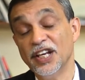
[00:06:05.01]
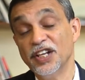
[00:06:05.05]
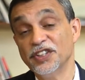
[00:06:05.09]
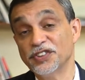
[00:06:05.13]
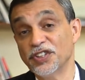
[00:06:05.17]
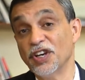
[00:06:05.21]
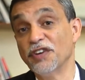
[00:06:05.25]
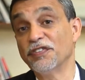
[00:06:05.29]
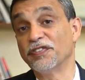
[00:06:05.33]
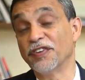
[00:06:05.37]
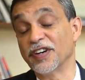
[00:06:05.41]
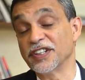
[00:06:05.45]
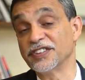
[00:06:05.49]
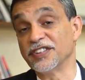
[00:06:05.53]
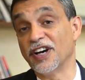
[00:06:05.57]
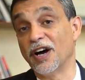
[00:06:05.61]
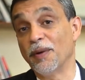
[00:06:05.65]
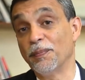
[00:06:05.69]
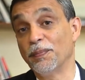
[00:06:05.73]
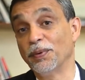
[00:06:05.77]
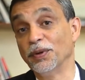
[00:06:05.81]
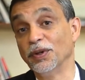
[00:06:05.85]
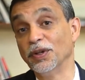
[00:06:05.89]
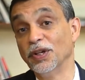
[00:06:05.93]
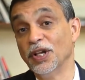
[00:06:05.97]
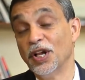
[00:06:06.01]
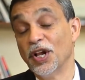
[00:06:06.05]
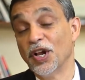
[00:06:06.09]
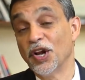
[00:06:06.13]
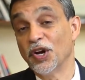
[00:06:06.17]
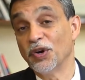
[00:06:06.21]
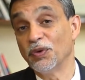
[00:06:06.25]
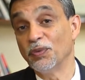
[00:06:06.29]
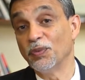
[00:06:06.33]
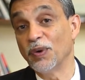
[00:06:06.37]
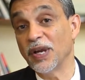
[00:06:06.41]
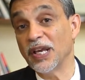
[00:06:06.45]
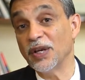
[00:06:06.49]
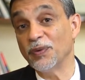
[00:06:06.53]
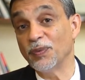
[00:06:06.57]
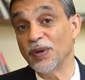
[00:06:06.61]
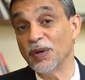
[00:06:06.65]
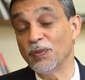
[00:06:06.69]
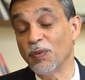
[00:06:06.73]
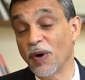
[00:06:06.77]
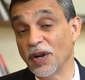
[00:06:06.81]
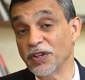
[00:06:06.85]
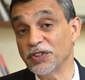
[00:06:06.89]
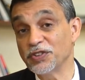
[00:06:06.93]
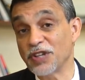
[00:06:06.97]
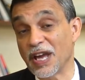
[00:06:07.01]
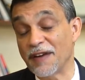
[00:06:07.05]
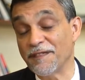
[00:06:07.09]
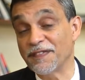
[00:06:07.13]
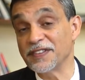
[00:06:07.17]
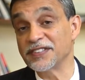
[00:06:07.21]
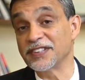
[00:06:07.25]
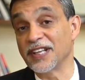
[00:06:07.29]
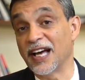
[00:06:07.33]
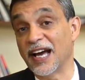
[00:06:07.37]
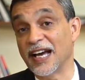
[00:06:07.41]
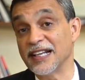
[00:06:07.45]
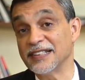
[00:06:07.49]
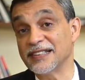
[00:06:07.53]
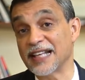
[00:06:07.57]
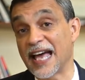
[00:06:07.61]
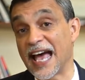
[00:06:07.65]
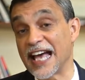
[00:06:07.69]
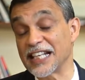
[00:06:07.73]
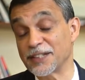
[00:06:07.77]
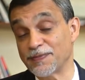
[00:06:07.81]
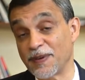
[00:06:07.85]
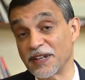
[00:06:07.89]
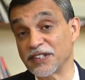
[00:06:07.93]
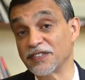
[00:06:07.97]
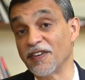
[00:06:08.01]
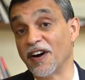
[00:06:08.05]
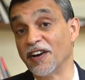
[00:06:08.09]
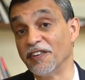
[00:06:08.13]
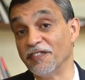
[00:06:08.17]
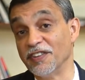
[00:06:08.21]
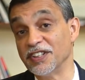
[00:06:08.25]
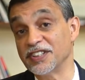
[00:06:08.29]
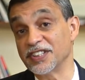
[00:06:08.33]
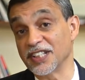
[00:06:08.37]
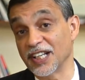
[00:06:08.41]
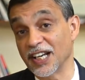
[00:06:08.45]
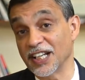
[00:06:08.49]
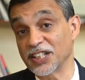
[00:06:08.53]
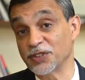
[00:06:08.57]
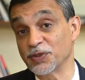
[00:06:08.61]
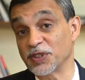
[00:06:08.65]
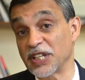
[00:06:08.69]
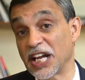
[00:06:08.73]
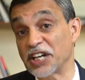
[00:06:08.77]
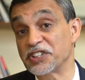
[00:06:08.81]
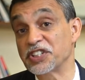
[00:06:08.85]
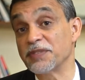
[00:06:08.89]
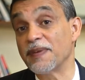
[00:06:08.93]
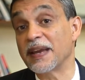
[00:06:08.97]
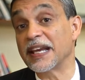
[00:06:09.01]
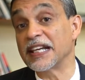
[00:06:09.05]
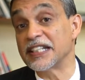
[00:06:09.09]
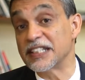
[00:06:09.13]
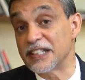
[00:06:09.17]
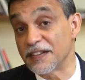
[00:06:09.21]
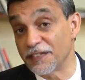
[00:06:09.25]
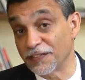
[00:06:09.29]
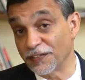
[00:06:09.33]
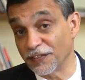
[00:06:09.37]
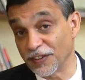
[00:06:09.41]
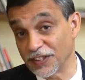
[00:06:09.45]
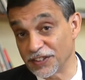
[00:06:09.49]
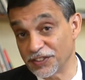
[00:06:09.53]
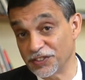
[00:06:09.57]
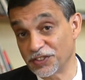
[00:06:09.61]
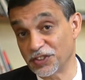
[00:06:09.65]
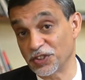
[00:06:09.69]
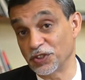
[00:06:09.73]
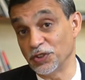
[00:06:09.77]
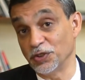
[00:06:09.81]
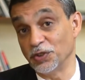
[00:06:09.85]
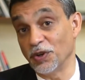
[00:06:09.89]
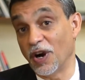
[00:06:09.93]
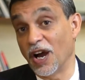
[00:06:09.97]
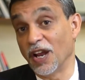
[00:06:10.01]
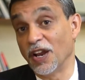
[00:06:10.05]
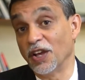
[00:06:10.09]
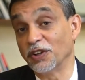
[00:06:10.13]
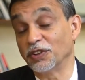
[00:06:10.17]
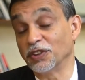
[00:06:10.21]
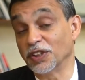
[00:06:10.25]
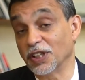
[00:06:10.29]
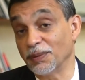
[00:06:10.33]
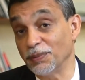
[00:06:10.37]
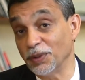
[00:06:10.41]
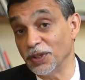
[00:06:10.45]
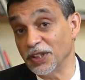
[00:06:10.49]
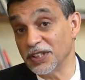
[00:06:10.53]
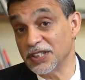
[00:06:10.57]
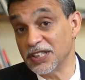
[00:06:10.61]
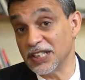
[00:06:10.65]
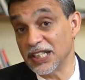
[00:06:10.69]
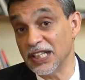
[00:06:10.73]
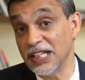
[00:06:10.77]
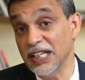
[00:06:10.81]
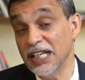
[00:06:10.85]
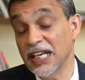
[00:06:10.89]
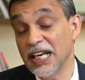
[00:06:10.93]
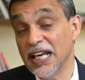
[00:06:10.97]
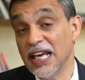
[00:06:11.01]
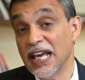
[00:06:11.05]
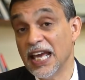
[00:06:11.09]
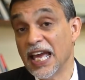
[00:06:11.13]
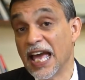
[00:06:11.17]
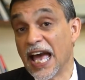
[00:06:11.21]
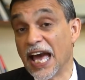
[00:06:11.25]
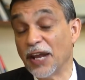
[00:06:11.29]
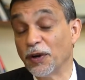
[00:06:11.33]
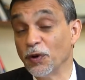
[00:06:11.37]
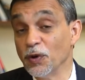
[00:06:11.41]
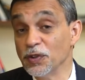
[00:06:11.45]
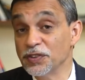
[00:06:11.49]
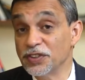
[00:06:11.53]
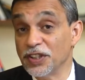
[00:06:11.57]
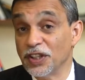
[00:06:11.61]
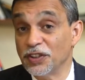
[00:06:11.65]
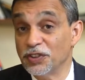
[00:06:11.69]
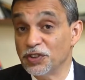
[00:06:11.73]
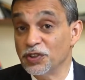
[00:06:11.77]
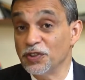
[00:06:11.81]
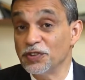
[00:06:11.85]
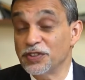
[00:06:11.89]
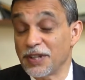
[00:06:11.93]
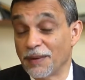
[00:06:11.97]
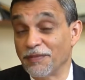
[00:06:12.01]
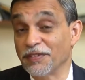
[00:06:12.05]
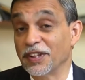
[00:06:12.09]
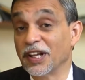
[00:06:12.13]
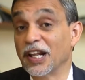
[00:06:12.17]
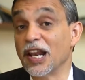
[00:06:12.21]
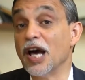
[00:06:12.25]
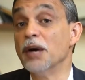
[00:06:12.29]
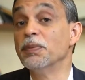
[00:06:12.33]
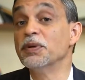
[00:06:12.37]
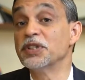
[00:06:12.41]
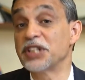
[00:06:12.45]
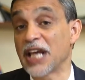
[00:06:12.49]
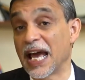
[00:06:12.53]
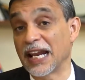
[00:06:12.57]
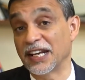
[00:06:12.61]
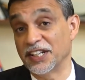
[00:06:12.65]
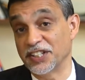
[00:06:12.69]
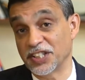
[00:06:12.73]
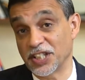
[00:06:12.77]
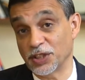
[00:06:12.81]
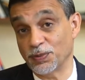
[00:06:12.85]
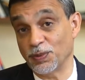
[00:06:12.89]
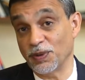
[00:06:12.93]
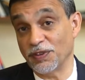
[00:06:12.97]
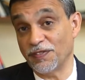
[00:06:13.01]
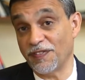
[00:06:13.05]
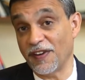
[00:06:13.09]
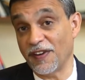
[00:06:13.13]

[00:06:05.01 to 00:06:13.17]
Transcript: So, for example, we, we want to emphasise aspects of our research which actually make a difference to our local community and also to some of the global challenges we